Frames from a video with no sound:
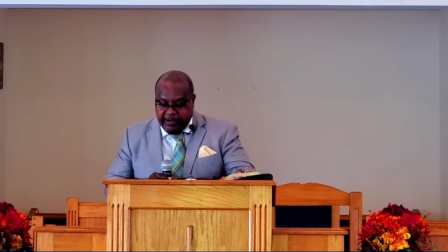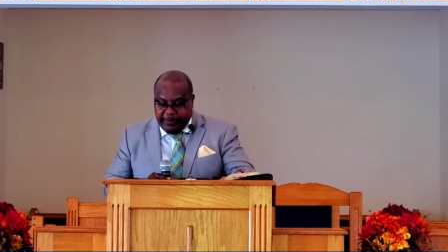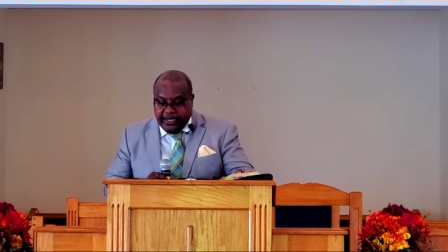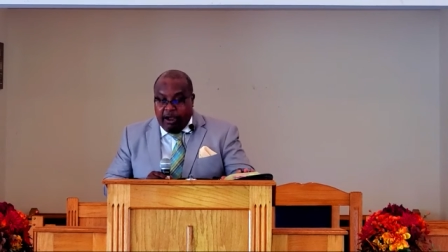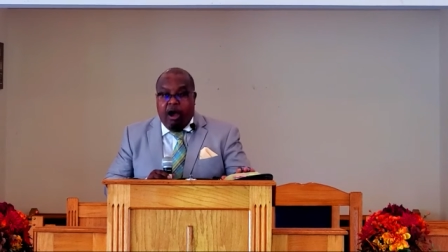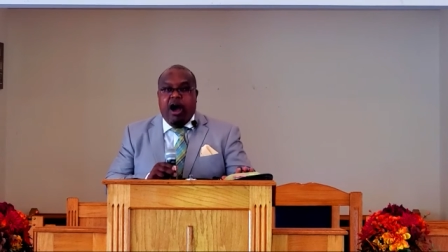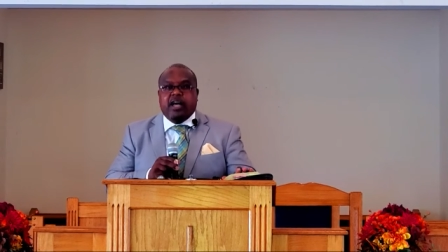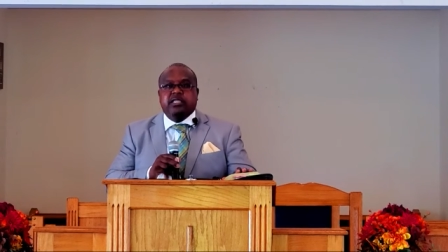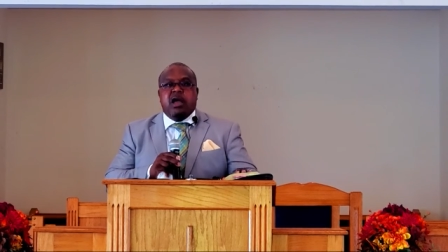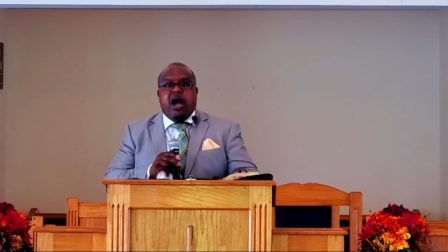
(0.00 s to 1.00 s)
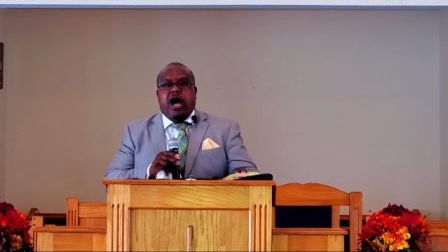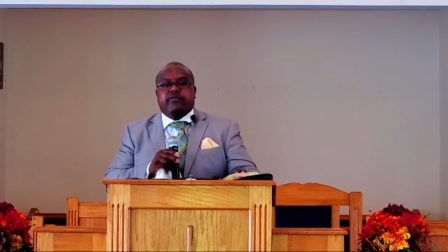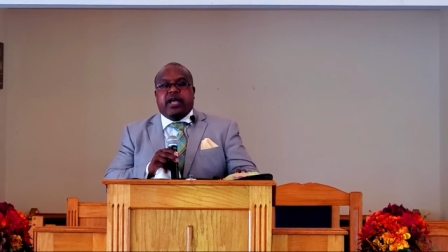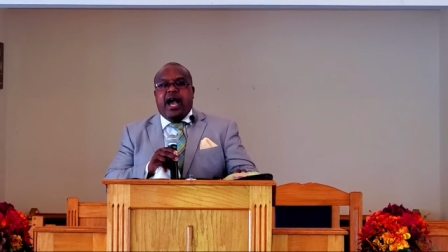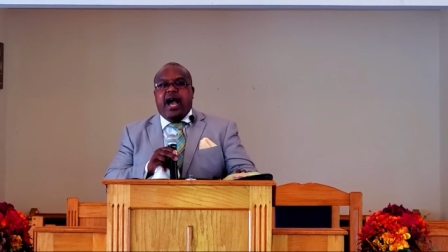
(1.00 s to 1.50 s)
Because
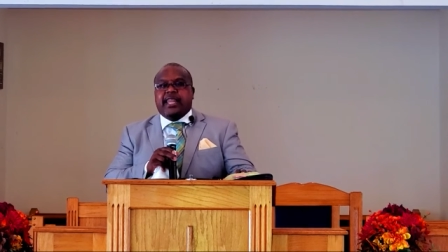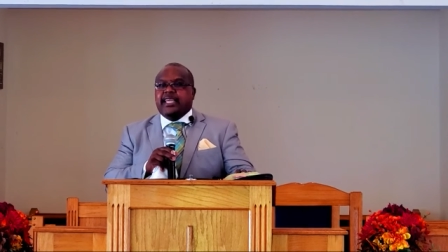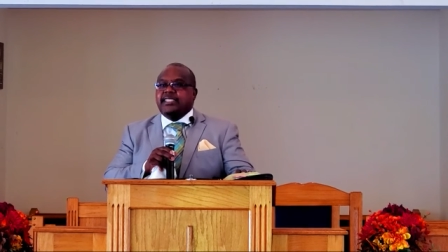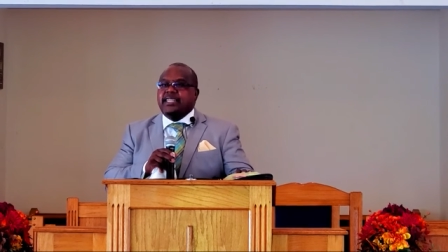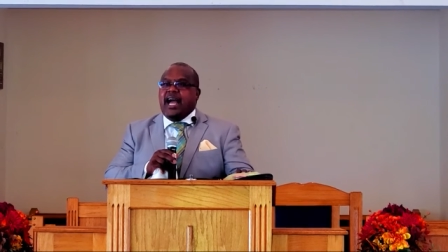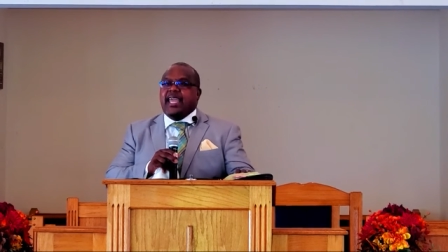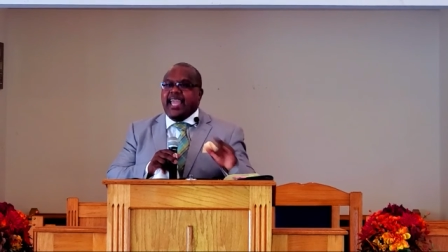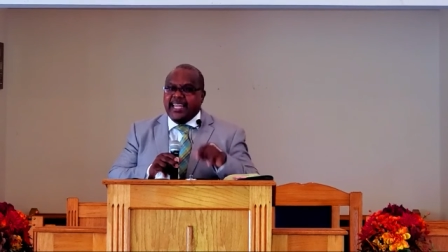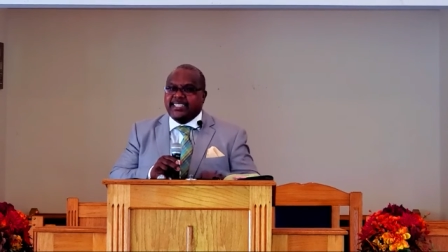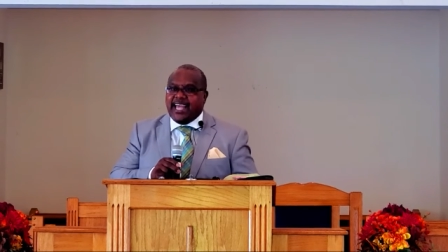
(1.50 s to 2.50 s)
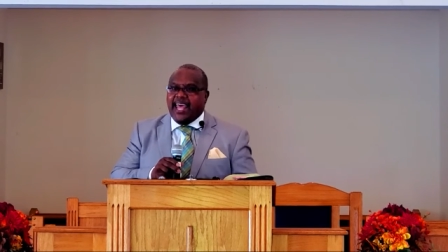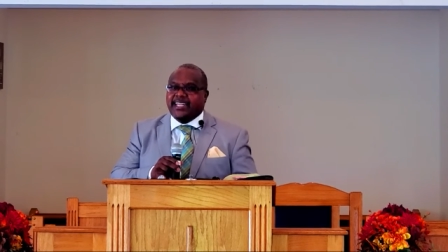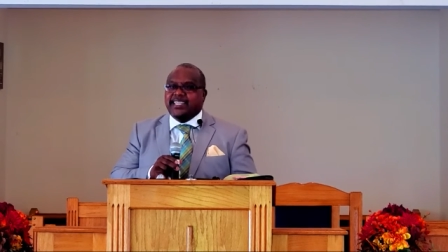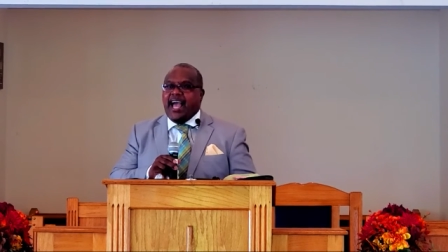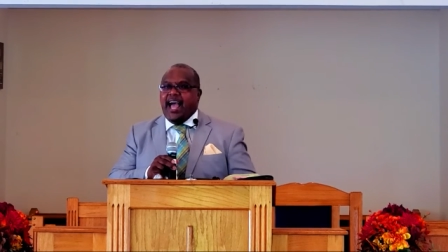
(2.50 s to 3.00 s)
God is not inside
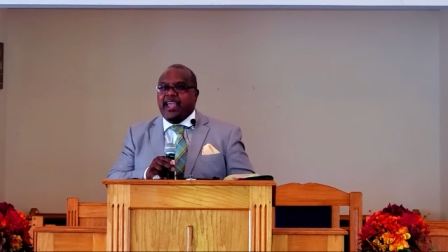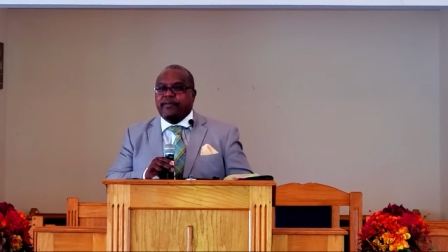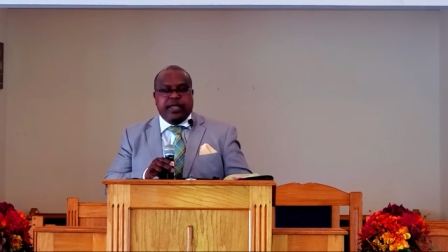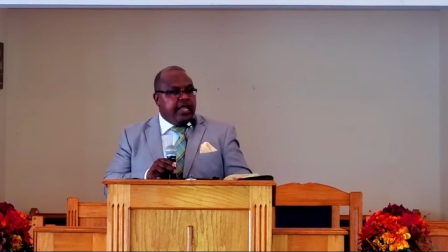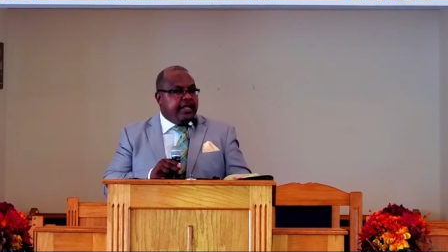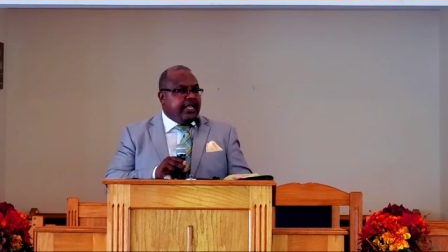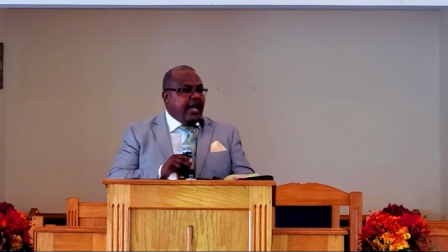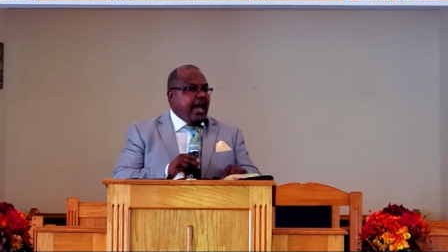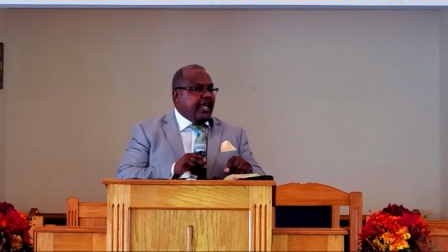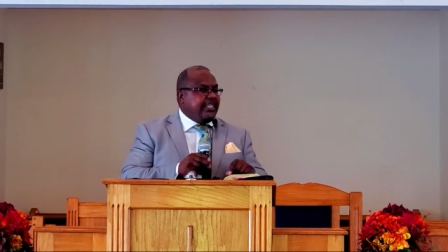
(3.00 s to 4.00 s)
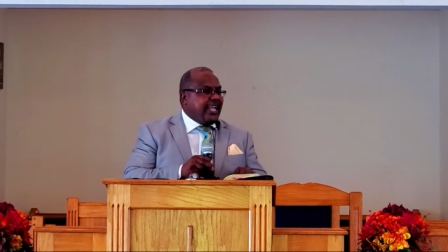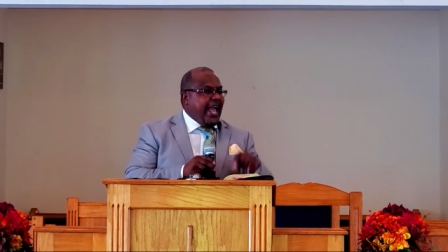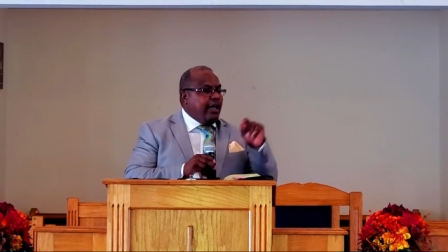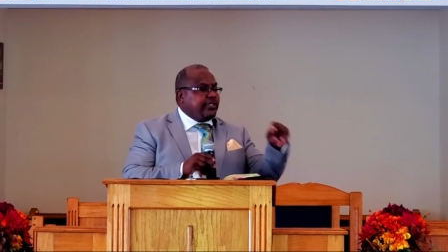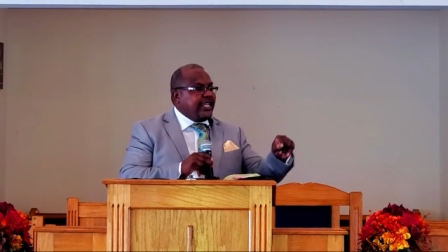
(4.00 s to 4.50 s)
of time, God is
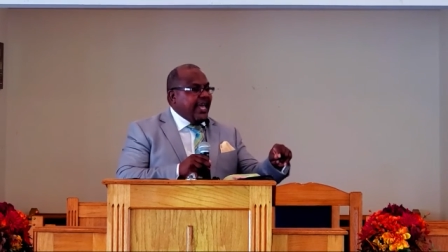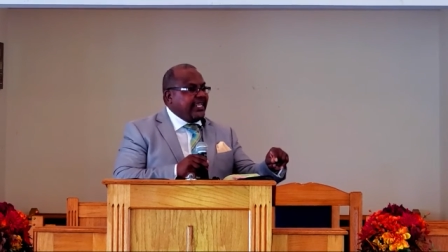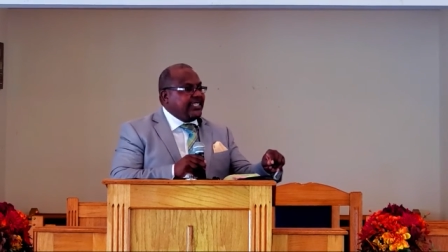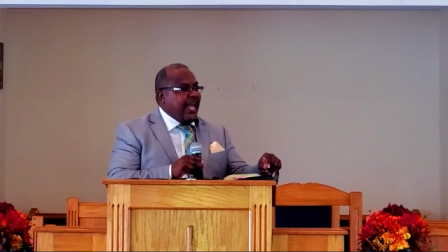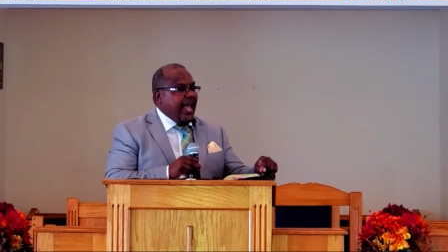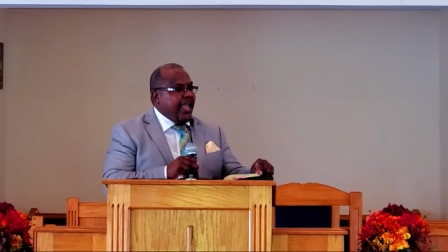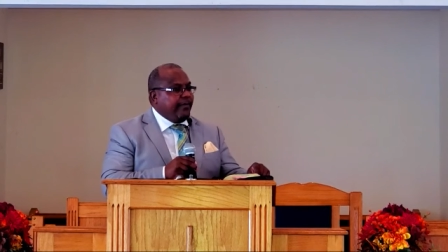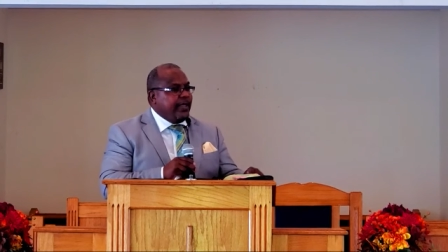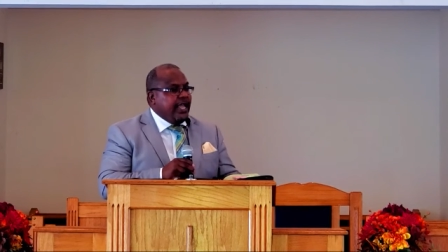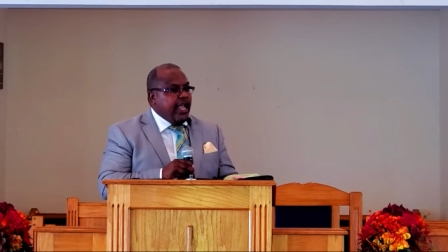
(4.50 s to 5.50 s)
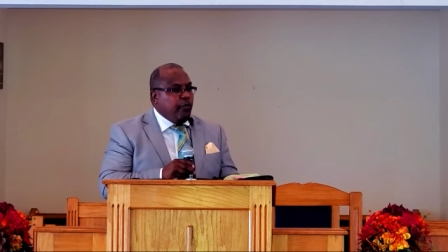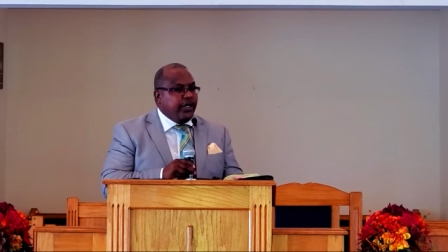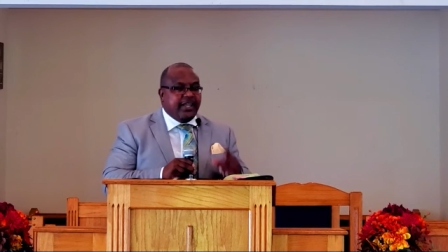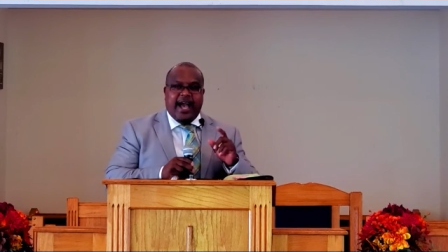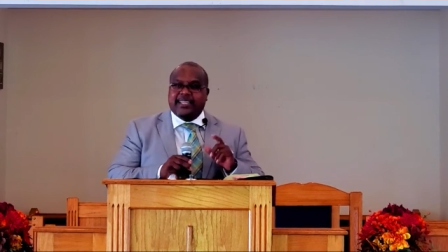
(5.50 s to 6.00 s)
outside of time, and
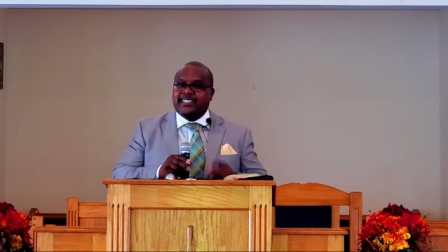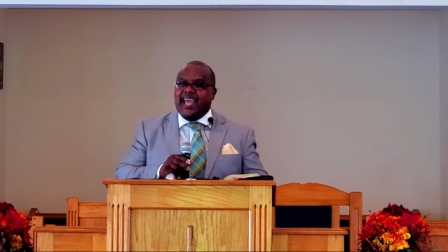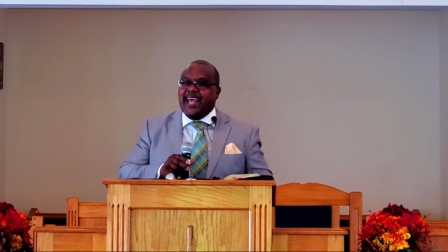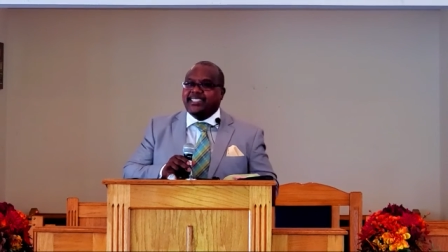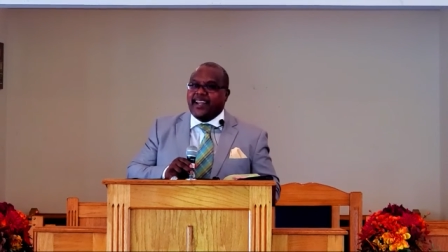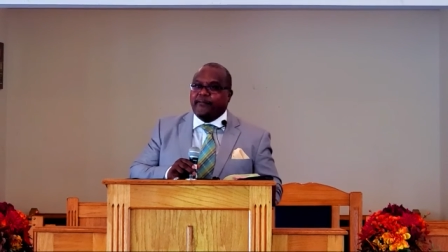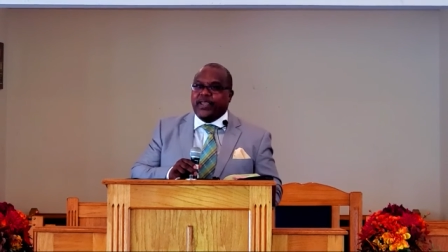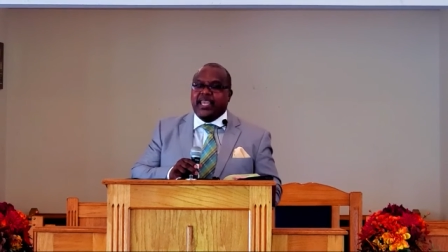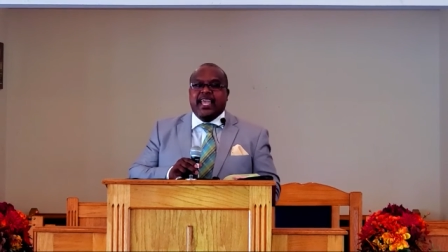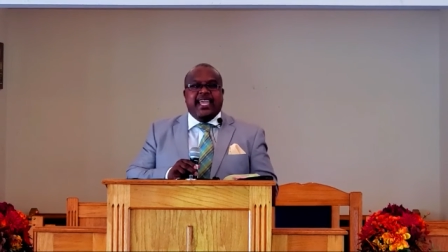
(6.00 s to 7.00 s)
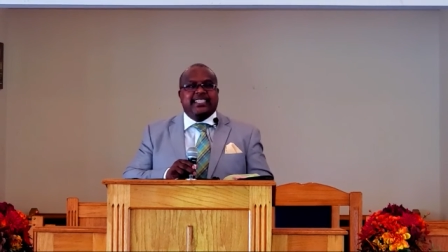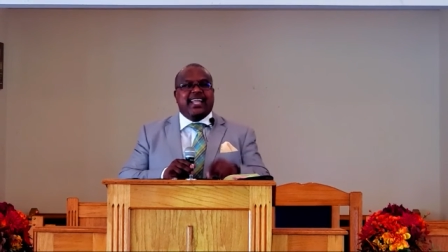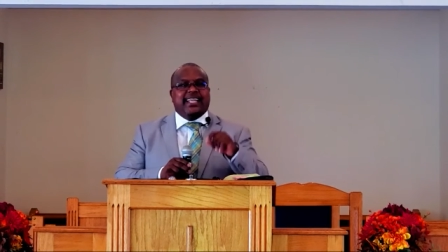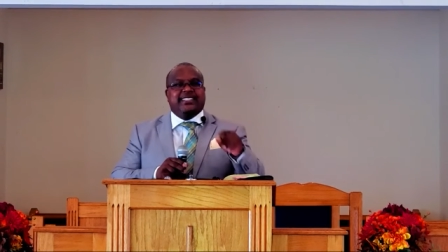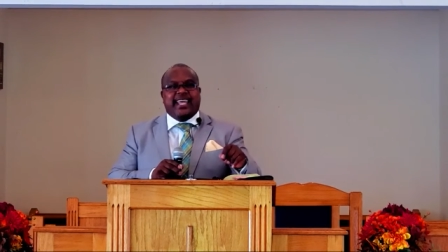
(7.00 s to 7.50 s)
when God says something, He's
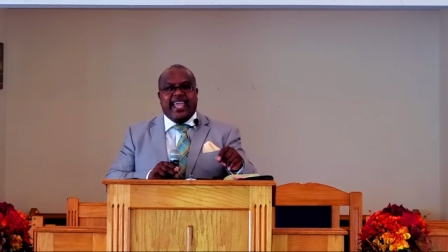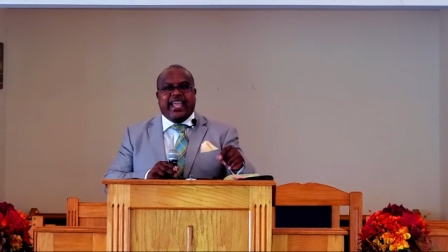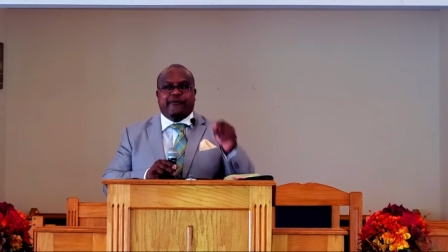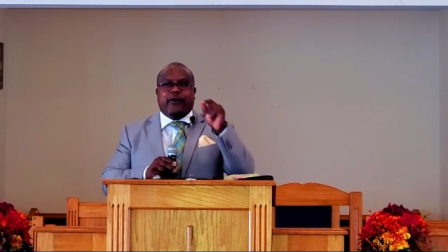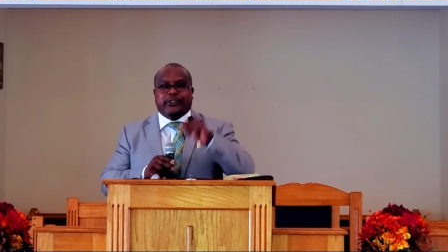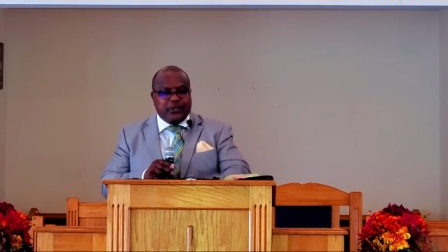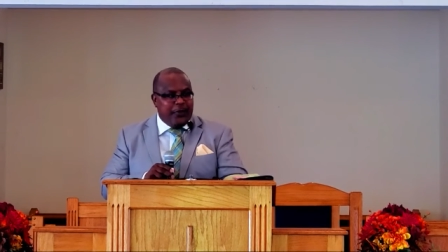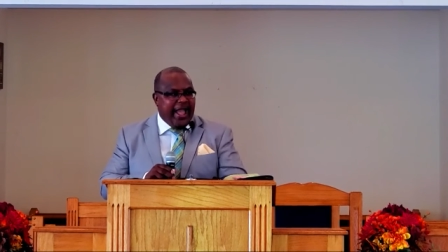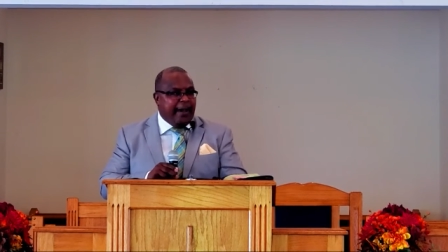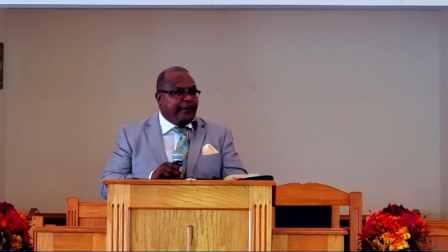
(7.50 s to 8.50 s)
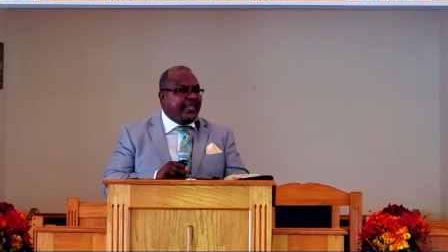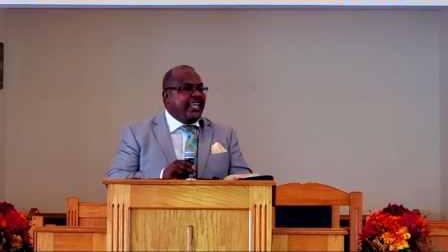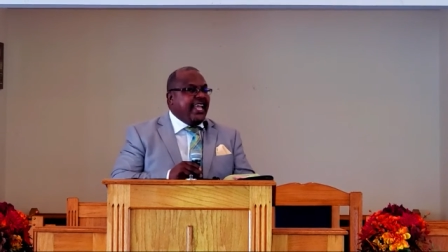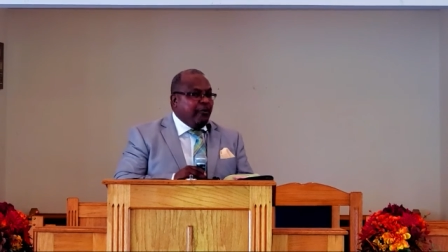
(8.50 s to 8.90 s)
not saying it for to happen.